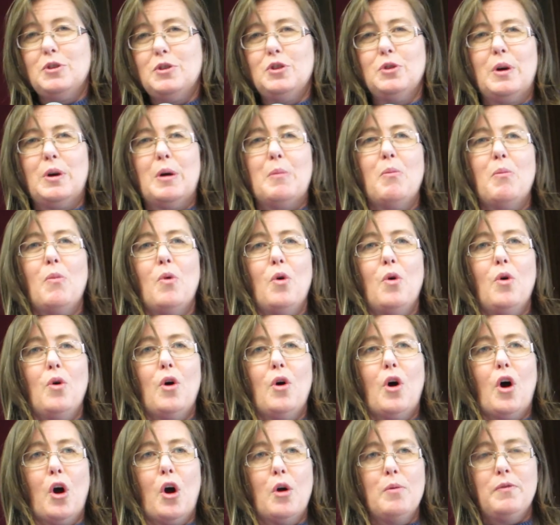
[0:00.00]
to a more
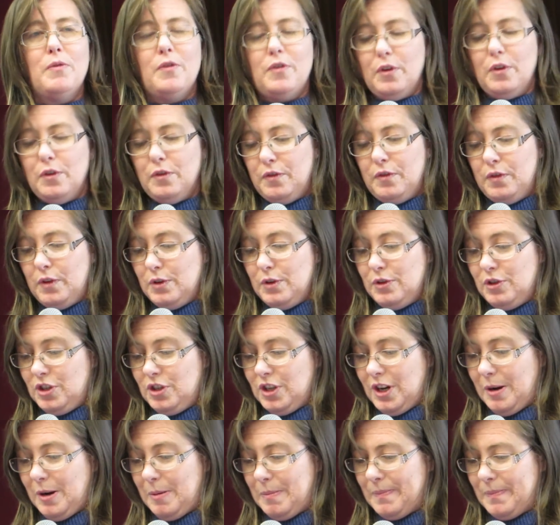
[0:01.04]
hopeful
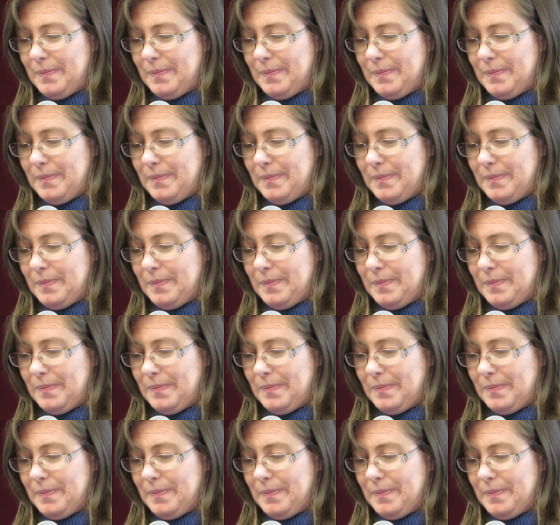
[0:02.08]
future.